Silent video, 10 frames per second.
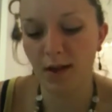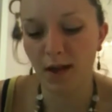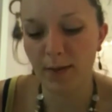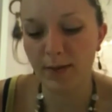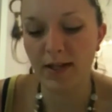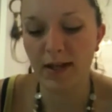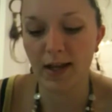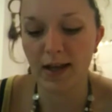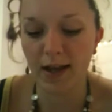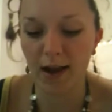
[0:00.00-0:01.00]
I'll be
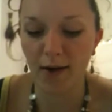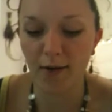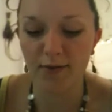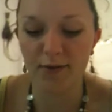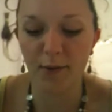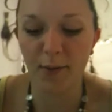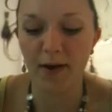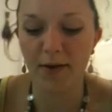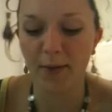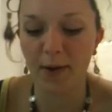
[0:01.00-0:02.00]
taken care of no
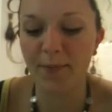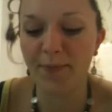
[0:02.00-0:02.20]
matter what.